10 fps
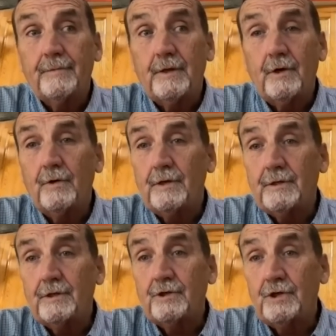there
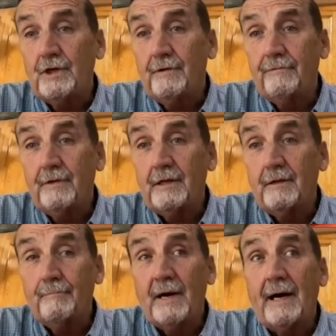is a shift in
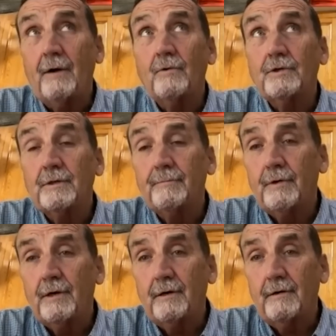the powers
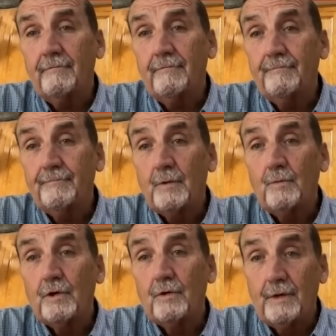above
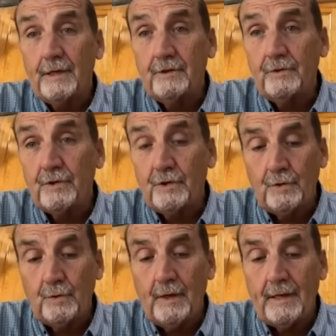we're going into a
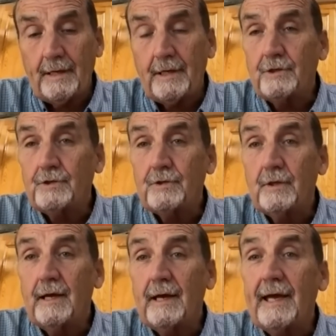new age
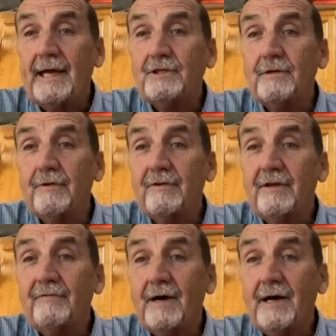the age of the
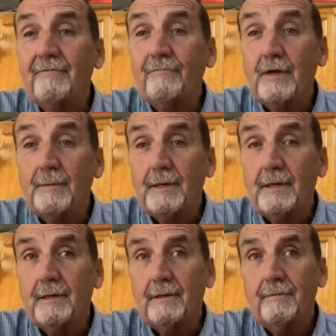divine
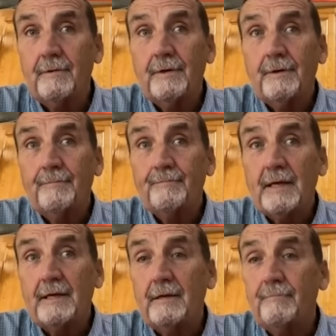feminine
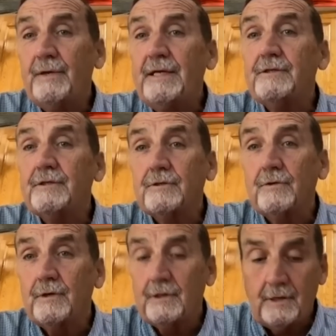and that peace is
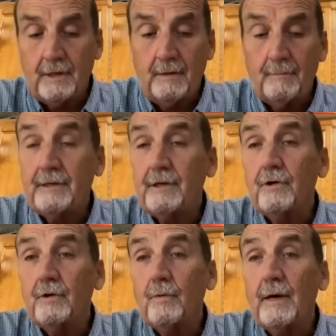going to come and they're
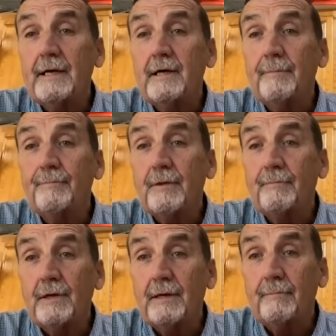going to wake up the
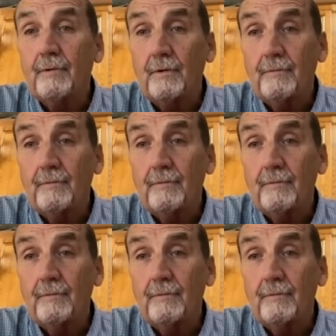people